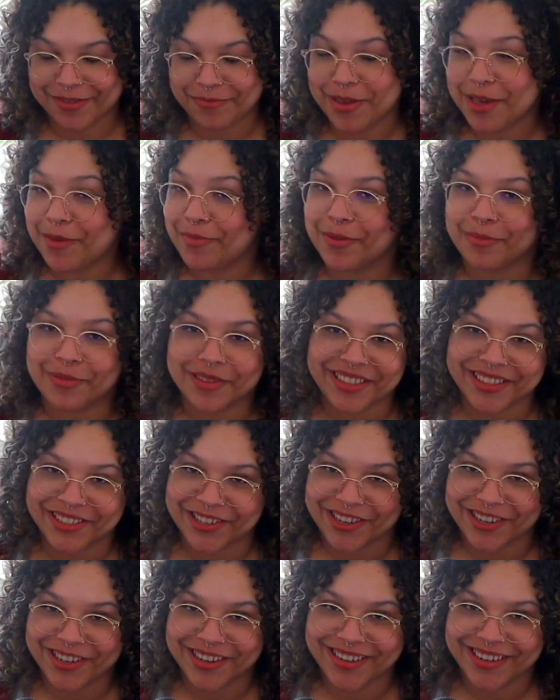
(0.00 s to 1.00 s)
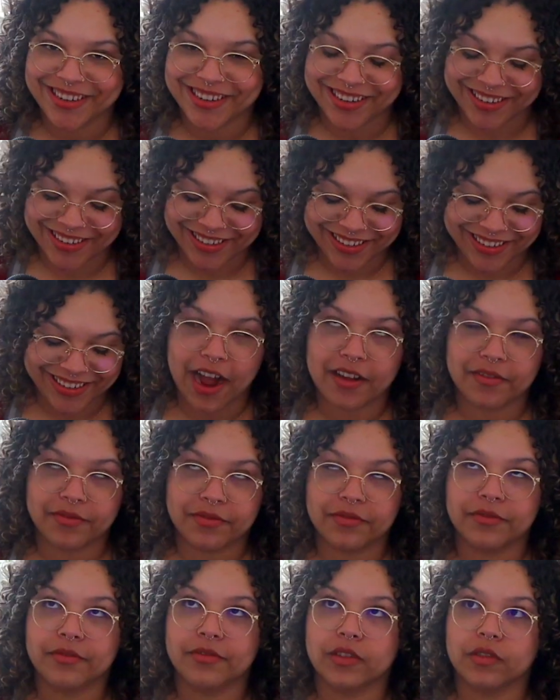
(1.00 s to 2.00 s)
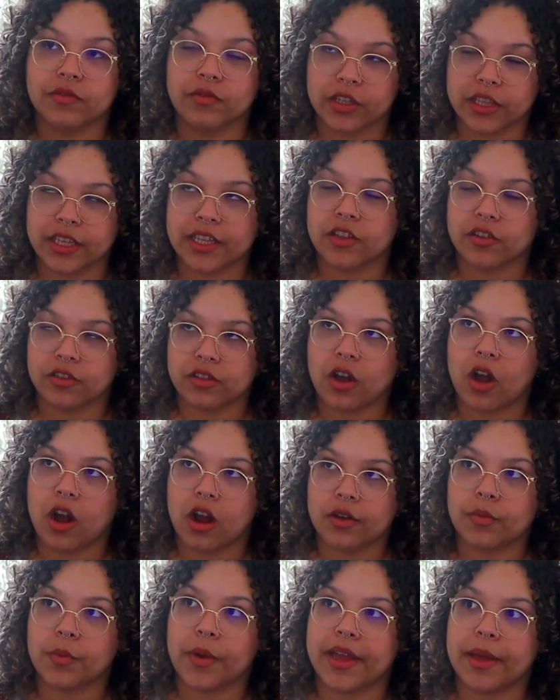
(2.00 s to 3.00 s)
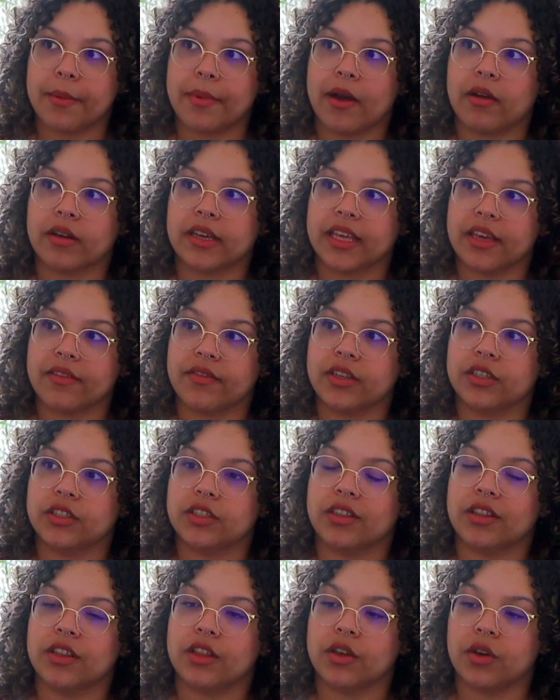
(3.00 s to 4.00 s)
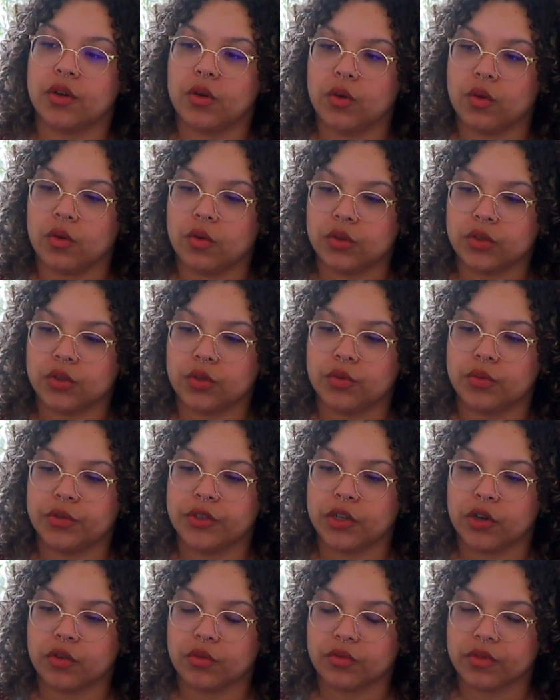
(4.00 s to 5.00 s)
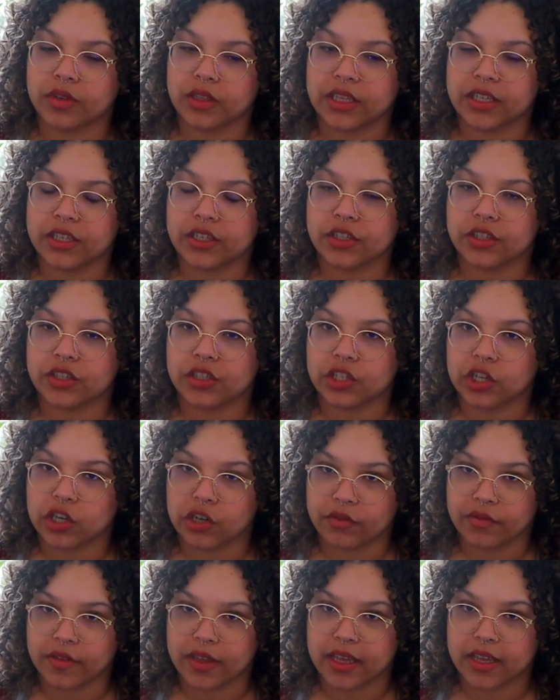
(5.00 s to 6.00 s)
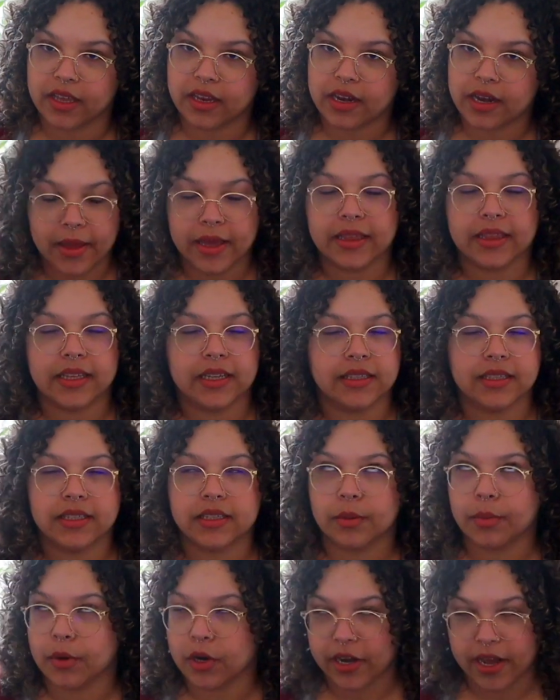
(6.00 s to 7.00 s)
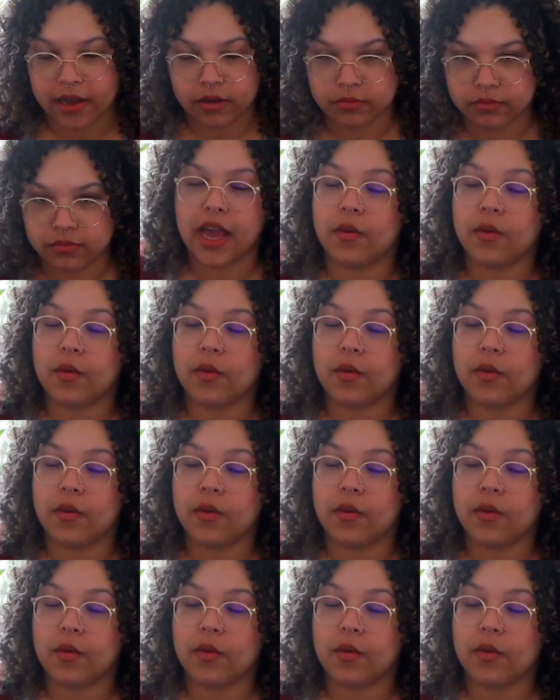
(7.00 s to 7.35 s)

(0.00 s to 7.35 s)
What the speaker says: people pleaser, I've really learned the hard way about giving to those who don't really deserve it. It leads to burnout.